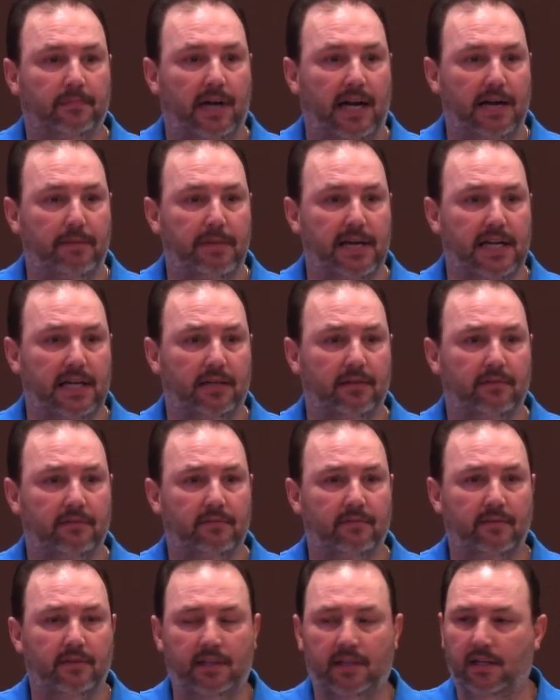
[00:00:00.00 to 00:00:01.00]
Amen.
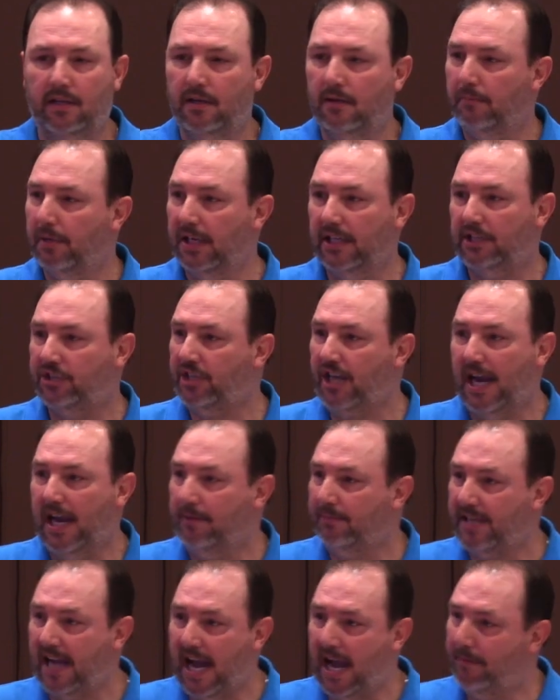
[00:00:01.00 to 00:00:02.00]
But at the
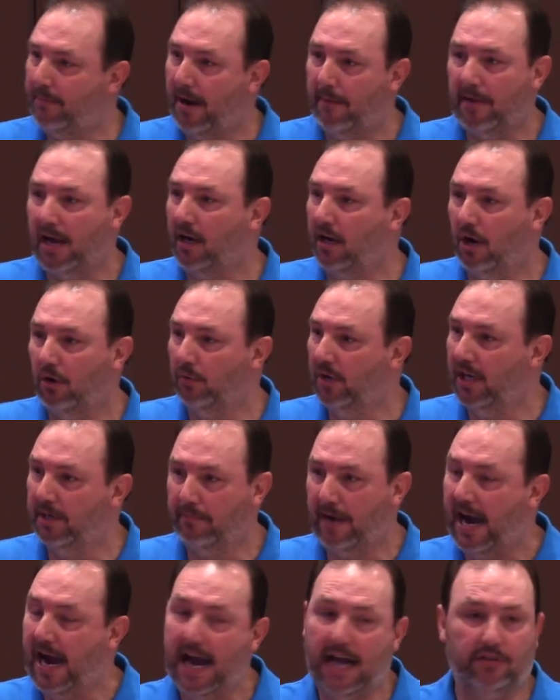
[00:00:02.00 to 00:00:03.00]
same time, I'm not going to
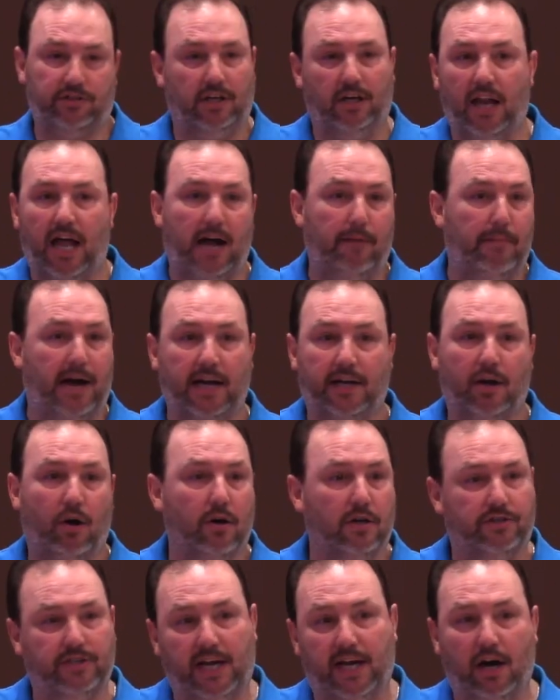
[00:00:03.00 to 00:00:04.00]
run my house and lock my
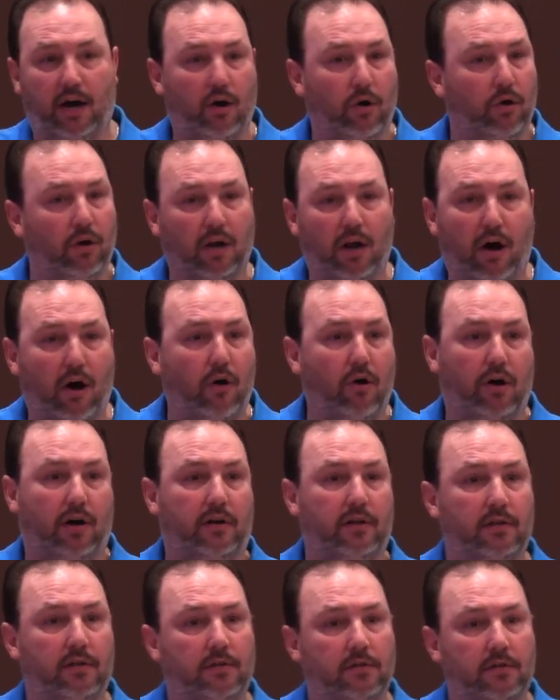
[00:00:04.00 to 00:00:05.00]
door and say, oh, Lord.